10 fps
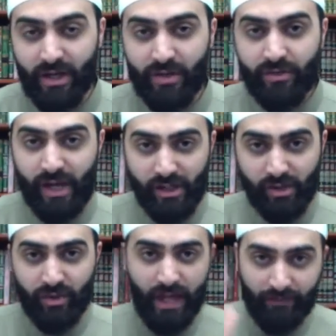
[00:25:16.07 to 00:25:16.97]
They knew
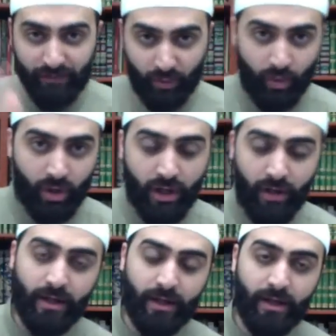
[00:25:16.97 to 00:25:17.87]
that after
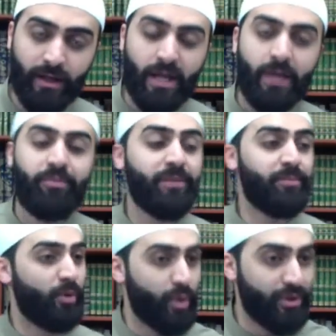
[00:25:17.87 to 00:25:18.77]
war,
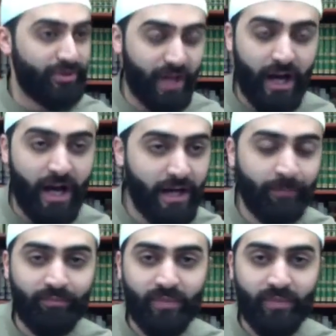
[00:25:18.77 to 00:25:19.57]
people would die